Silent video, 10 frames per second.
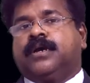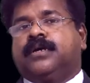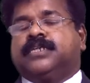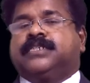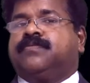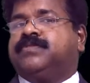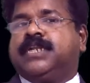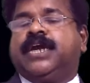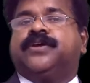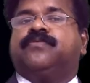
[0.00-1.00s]
The surface
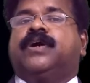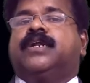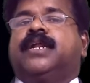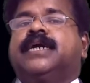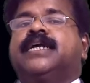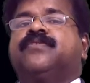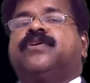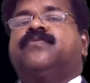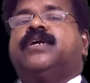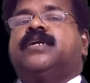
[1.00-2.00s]
layer of water like
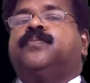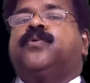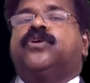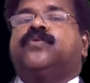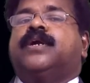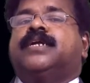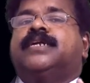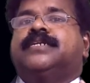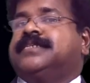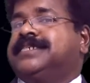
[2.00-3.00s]
river water, pond
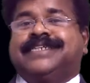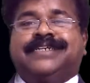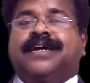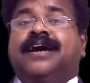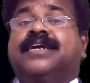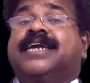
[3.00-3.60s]
water, etc.